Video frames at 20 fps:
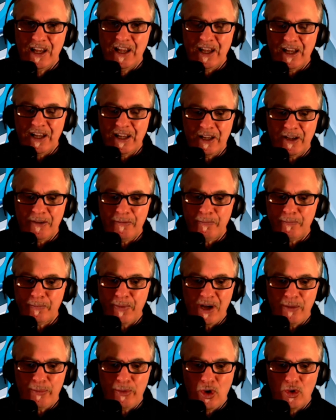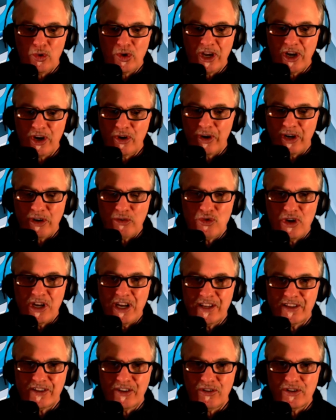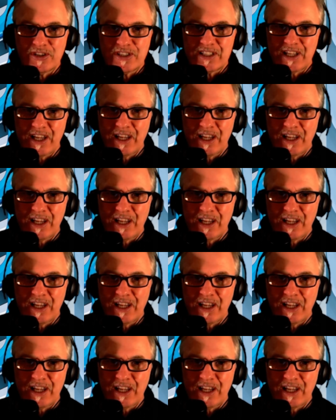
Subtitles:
pop out here. It really does.